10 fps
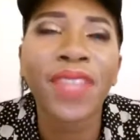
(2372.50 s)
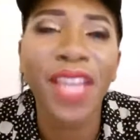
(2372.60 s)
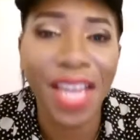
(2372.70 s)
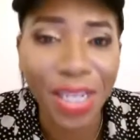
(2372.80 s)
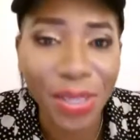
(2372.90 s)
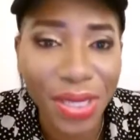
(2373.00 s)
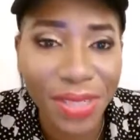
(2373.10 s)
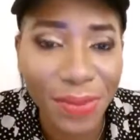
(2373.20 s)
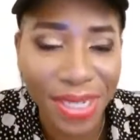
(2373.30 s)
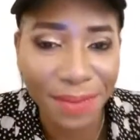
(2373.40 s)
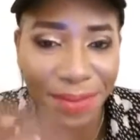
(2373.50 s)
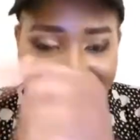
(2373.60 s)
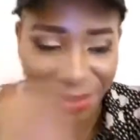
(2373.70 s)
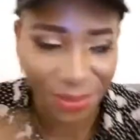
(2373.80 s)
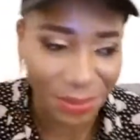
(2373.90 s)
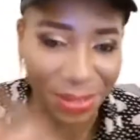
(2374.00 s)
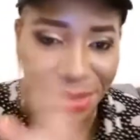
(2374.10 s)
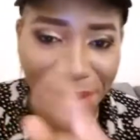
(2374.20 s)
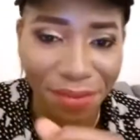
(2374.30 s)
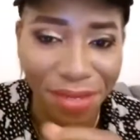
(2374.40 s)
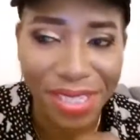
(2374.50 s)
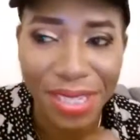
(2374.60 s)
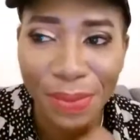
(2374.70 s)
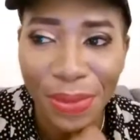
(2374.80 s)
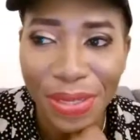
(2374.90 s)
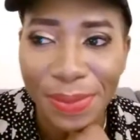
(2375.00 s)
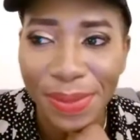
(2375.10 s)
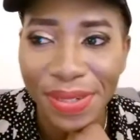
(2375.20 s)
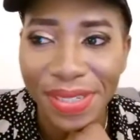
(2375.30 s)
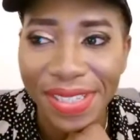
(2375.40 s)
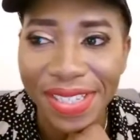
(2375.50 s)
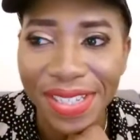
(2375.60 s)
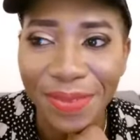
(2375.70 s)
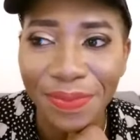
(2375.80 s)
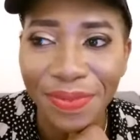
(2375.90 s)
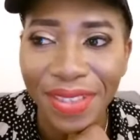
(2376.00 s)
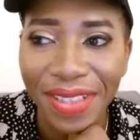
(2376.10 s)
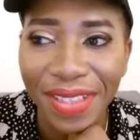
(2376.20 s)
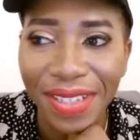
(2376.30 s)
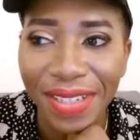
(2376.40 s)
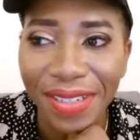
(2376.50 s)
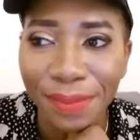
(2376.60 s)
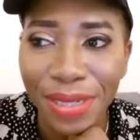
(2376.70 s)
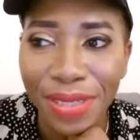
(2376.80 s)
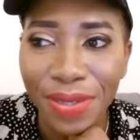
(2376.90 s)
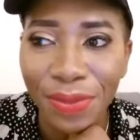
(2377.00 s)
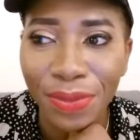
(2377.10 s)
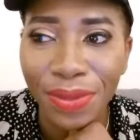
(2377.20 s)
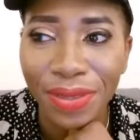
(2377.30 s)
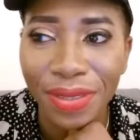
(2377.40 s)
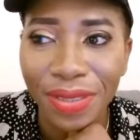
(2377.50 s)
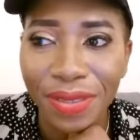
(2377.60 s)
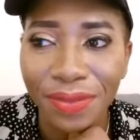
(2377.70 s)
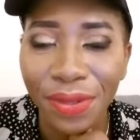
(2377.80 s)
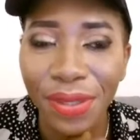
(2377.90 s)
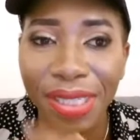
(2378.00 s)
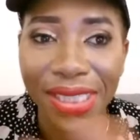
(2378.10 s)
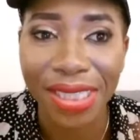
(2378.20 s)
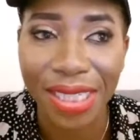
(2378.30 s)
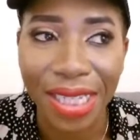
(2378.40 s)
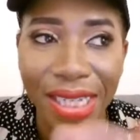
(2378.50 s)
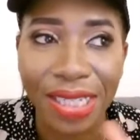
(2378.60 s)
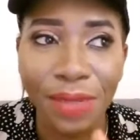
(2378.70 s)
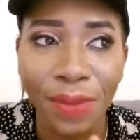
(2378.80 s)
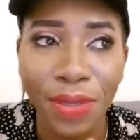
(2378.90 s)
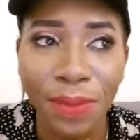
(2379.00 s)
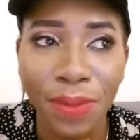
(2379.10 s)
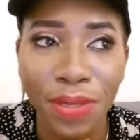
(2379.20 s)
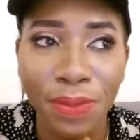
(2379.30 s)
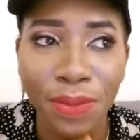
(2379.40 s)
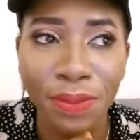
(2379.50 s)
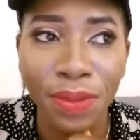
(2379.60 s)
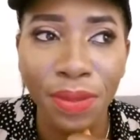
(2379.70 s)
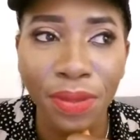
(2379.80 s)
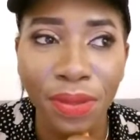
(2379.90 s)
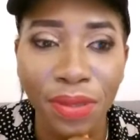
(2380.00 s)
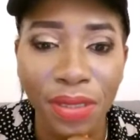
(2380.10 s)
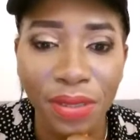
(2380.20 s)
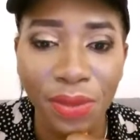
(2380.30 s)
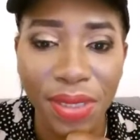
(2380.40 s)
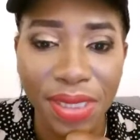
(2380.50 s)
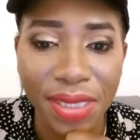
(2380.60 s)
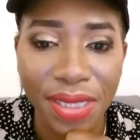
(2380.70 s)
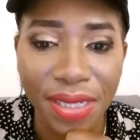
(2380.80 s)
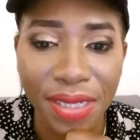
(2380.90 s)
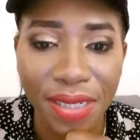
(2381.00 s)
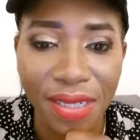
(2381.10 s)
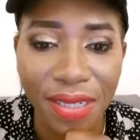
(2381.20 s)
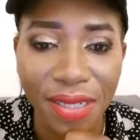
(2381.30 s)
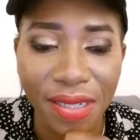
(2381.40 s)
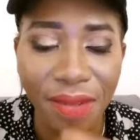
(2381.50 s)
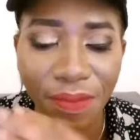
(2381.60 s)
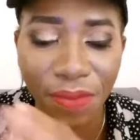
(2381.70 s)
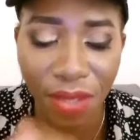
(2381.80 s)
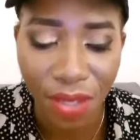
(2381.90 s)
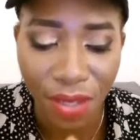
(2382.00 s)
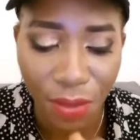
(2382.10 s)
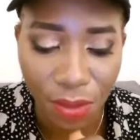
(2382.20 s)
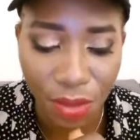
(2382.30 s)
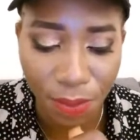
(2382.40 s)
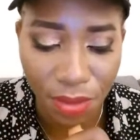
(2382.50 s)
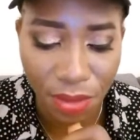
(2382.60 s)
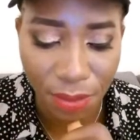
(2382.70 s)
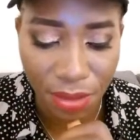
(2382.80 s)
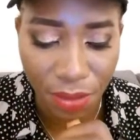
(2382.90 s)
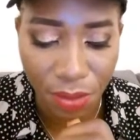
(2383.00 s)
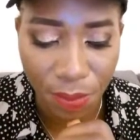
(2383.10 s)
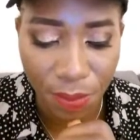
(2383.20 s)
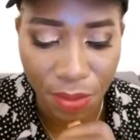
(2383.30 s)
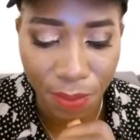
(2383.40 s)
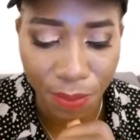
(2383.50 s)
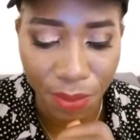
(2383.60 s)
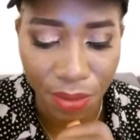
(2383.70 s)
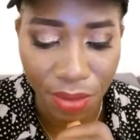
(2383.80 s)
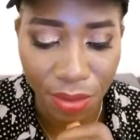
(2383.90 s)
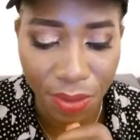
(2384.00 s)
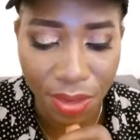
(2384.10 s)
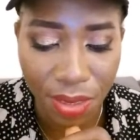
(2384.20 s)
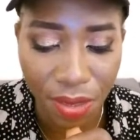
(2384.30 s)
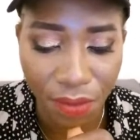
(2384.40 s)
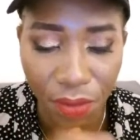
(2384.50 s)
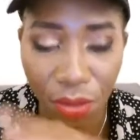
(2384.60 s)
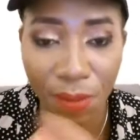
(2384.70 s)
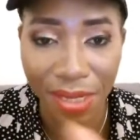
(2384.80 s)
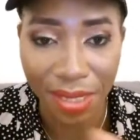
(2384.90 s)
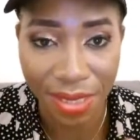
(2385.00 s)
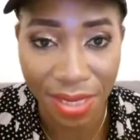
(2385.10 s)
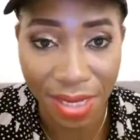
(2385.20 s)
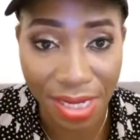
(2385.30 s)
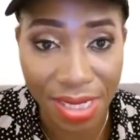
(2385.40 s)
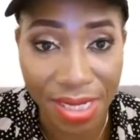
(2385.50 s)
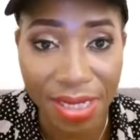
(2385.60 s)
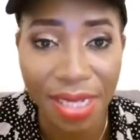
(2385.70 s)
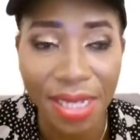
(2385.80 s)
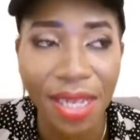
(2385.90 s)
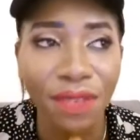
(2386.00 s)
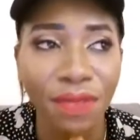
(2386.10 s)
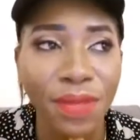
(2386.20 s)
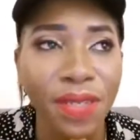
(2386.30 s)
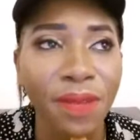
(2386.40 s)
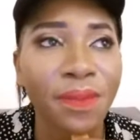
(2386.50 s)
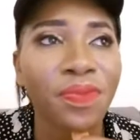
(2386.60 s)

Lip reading: Actually, wait, let me tell you. Okay, my first labor experience. Then my son was 4 days late. Like he was supposed to be born on the 20. My son was supposed to be born on the 28th of October. That is the EDD they gave me.